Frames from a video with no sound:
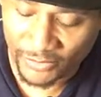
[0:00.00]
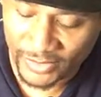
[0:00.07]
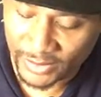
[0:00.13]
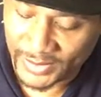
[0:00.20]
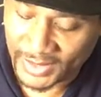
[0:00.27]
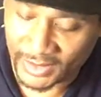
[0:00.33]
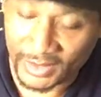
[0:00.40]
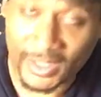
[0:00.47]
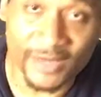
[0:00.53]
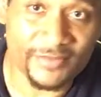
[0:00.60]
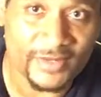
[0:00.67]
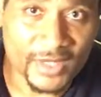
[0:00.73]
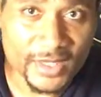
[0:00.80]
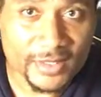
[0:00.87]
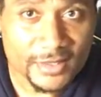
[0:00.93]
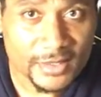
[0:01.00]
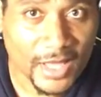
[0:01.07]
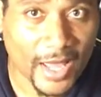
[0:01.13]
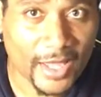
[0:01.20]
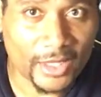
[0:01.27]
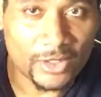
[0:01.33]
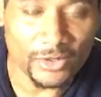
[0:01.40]
already been given
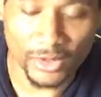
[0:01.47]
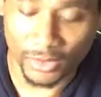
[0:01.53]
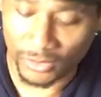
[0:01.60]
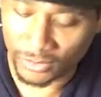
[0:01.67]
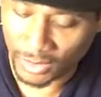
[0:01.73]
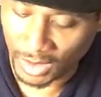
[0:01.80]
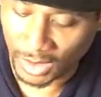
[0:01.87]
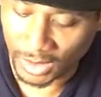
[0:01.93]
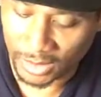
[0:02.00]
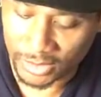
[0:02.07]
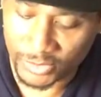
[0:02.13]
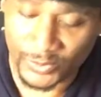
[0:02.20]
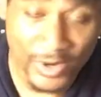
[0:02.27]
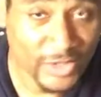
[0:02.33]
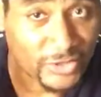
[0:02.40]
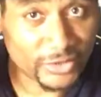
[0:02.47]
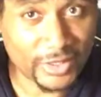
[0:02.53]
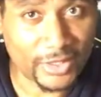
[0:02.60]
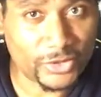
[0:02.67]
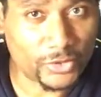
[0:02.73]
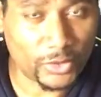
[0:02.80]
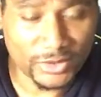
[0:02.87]
insight, you know, uh, spiritually,
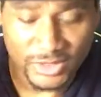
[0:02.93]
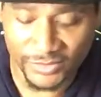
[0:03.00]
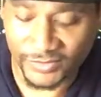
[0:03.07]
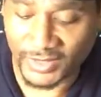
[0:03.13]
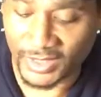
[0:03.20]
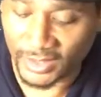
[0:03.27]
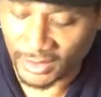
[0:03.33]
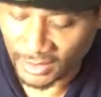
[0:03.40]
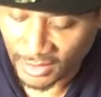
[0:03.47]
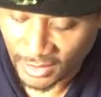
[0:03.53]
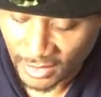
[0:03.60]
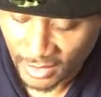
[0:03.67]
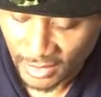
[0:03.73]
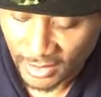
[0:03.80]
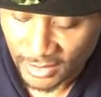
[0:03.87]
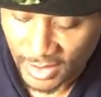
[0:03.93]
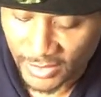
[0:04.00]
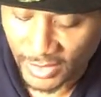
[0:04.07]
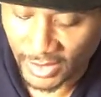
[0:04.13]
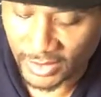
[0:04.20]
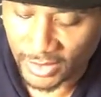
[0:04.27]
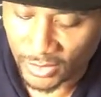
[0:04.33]
intuitively, that
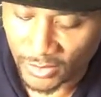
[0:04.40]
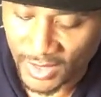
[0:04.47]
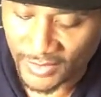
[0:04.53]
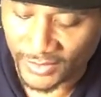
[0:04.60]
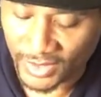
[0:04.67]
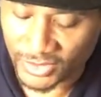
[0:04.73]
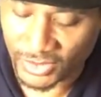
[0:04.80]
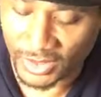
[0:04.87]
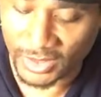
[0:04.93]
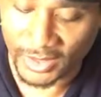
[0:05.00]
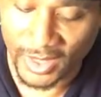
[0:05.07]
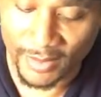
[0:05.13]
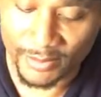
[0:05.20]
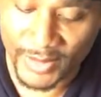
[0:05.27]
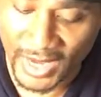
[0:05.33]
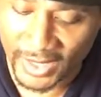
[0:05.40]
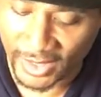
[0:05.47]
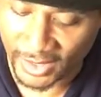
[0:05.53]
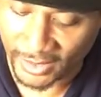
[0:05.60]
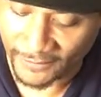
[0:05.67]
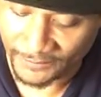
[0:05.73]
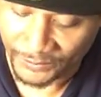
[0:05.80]
they're gonna know that things are gonna get
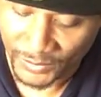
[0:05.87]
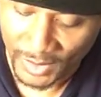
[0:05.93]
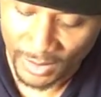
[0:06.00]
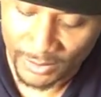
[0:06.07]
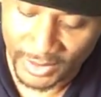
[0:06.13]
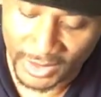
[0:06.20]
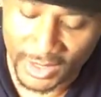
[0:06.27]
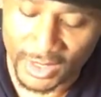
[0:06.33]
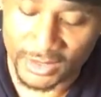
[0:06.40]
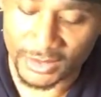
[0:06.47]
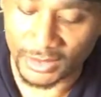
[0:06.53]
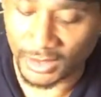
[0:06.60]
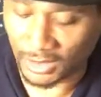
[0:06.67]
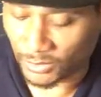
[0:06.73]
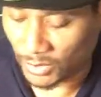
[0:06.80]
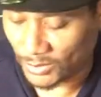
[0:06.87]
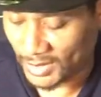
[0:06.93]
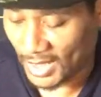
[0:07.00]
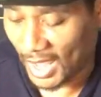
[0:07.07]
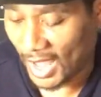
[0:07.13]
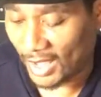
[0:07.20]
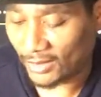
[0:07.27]
better. Because look what we
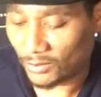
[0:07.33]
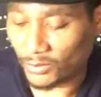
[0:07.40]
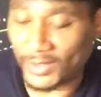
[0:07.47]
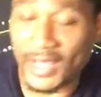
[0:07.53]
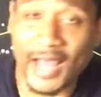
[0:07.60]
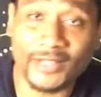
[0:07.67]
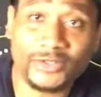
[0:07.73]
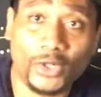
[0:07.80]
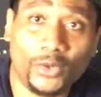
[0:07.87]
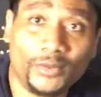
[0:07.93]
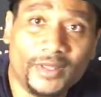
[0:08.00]
got. We got don't